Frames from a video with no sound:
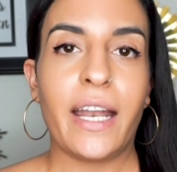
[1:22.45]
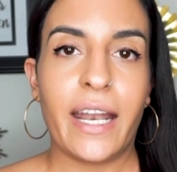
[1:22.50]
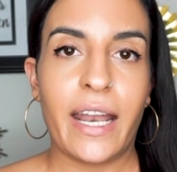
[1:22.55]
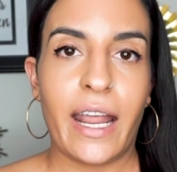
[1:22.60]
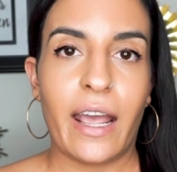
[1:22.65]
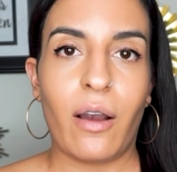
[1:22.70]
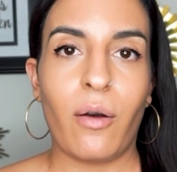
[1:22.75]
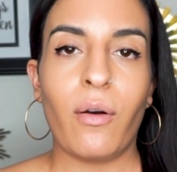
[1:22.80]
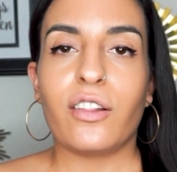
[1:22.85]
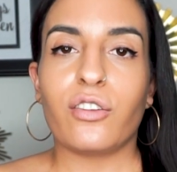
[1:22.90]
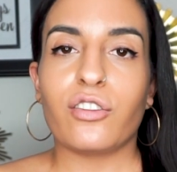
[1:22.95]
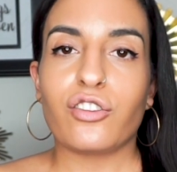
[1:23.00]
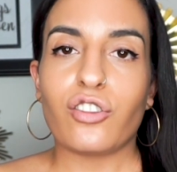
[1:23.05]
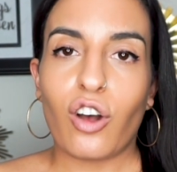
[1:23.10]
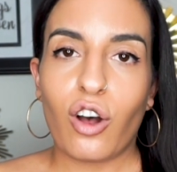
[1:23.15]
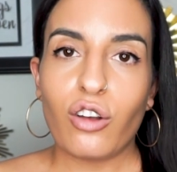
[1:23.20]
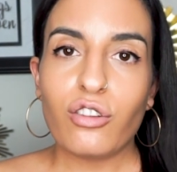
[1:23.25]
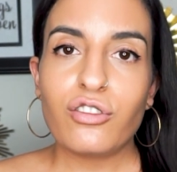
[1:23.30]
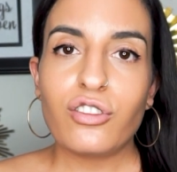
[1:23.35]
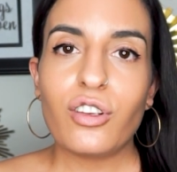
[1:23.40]
Now, there's
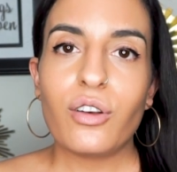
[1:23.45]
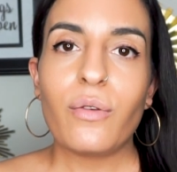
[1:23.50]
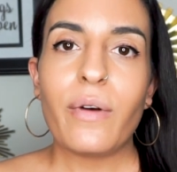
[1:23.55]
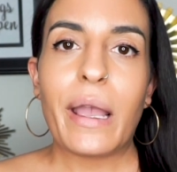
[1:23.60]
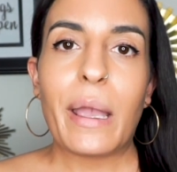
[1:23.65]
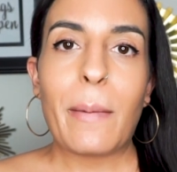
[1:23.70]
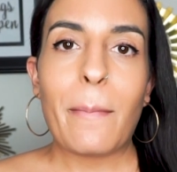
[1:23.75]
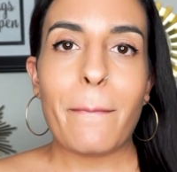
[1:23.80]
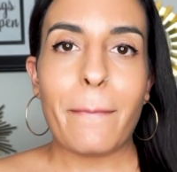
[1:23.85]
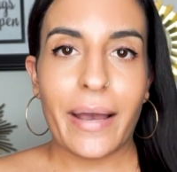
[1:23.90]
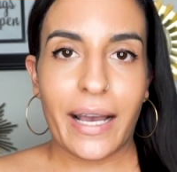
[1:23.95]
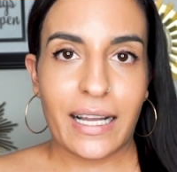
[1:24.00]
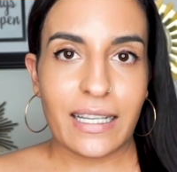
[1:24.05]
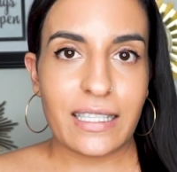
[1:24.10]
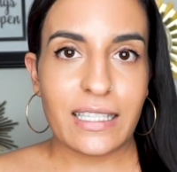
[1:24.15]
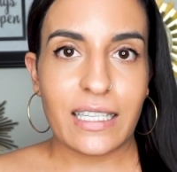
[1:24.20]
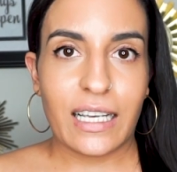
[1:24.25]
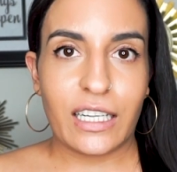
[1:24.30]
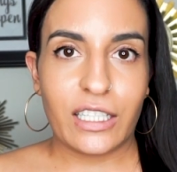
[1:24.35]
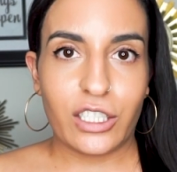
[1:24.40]
also a bad
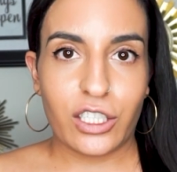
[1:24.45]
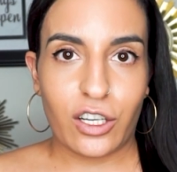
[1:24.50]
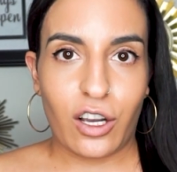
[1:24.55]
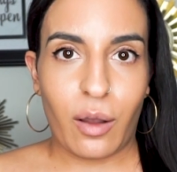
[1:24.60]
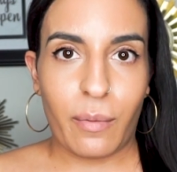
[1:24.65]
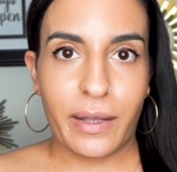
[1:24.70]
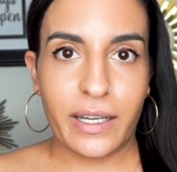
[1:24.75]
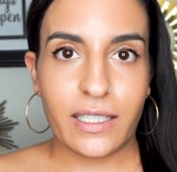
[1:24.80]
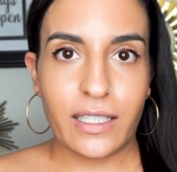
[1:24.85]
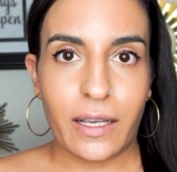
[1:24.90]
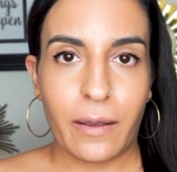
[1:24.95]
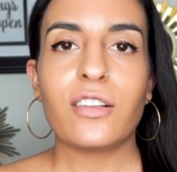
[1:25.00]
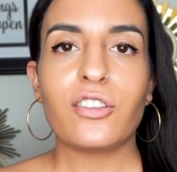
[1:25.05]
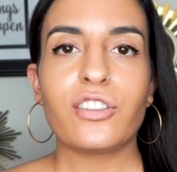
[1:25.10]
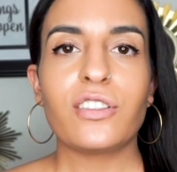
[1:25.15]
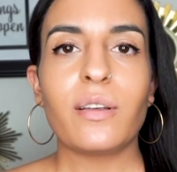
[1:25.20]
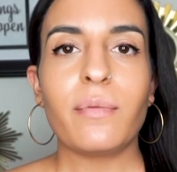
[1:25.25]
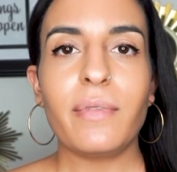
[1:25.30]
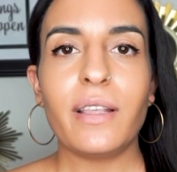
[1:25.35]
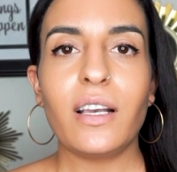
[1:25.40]
side to commenting.
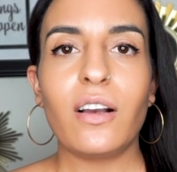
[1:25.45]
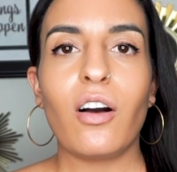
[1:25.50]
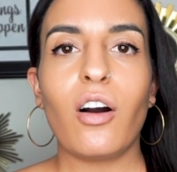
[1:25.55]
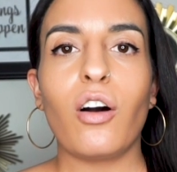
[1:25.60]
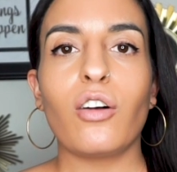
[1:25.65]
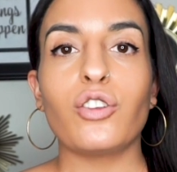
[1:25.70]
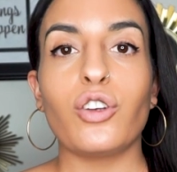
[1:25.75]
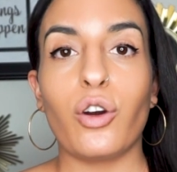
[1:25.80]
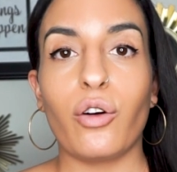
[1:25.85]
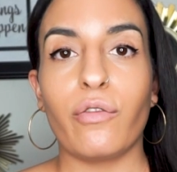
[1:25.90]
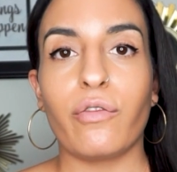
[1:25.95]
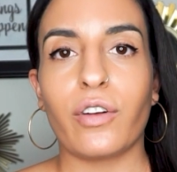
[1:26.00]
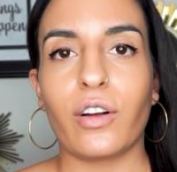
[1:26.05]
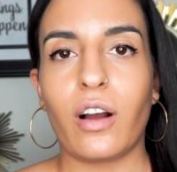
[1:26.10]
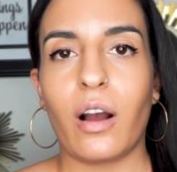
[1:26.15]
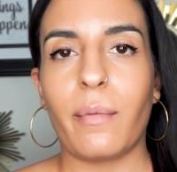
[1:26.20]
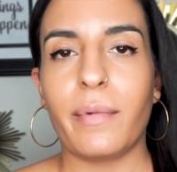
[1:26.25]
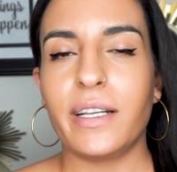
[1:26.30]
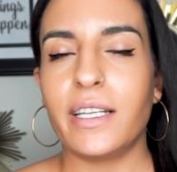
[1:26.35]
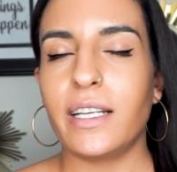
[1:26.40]
There's something called
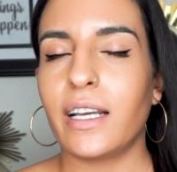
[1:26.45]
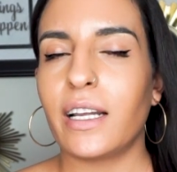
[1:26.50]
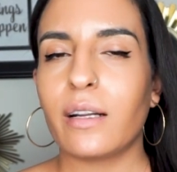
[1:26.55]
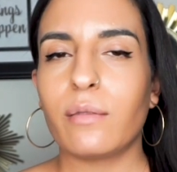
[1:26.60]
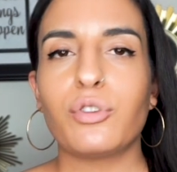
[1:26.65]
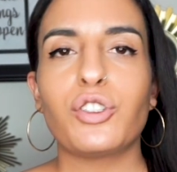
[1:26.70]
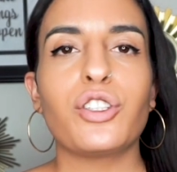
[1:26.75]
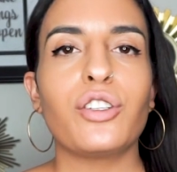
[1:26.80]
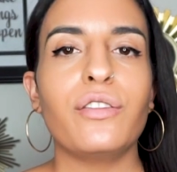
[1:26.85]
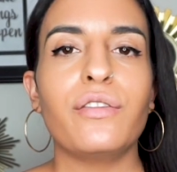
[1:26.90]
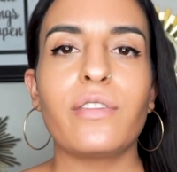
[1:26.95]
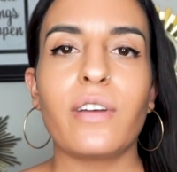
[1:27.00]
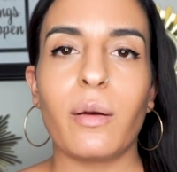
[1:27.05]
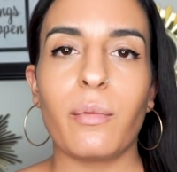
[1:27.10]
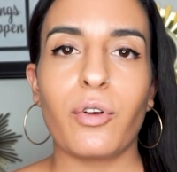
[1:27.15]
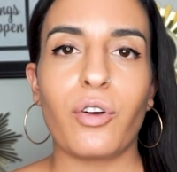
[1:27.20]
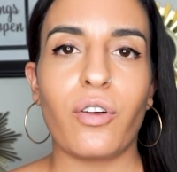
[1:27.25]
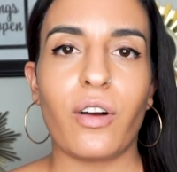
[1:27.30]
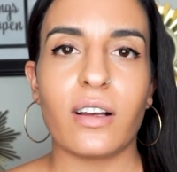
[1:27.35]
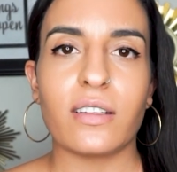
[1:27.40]
over-commenting, and I'm sure you've
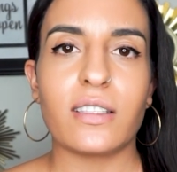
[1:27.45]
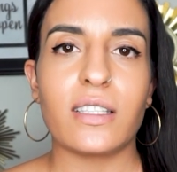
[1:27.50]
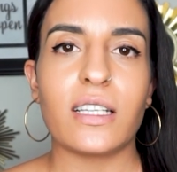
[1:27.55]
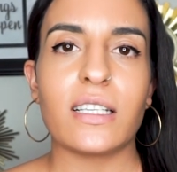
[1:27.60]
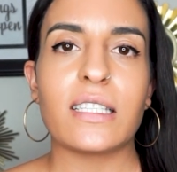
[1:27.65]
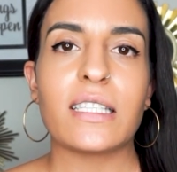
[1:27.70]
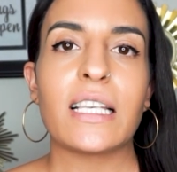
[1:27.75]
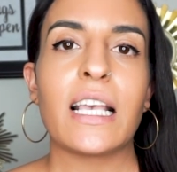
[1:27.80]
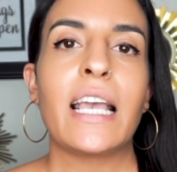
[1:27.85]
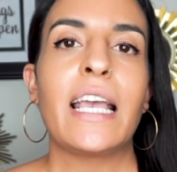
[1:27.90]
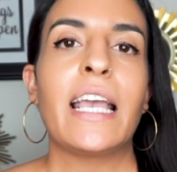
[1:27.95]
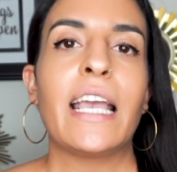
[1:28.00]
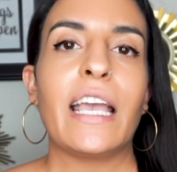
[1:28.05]
come across this.